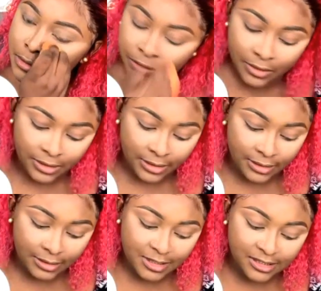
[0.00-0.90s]
So
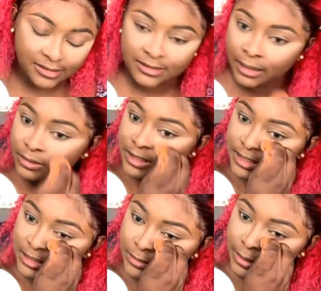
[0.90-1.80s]
I'll
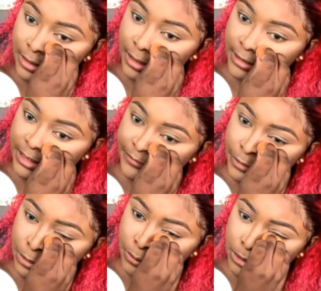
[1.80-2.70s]
listen to it. I
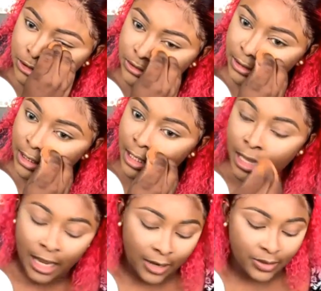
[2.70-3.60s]
definitely will listen to it,
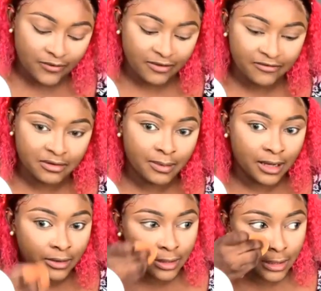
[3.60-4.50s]
and I'll give you
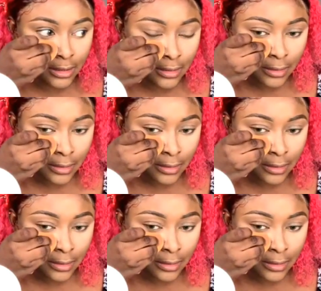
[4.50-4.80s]
feedback on it.